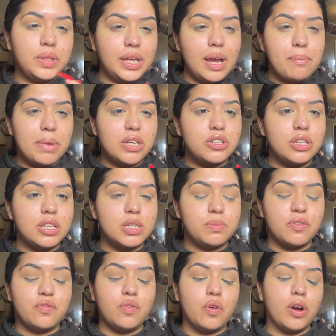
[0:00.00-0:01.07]
think I mentioned this
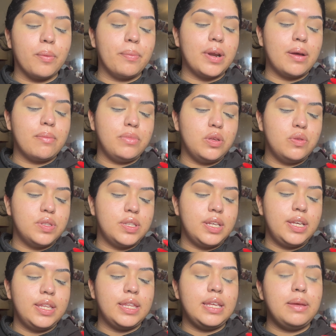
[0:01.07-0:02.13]
before, but I'm
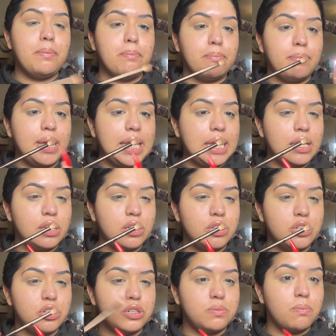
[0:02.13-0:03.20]
using the
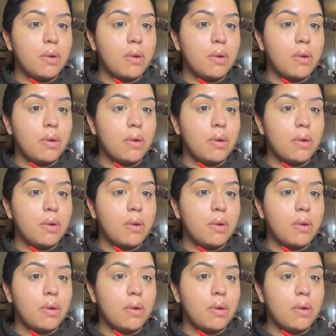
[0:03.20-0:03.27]
Mange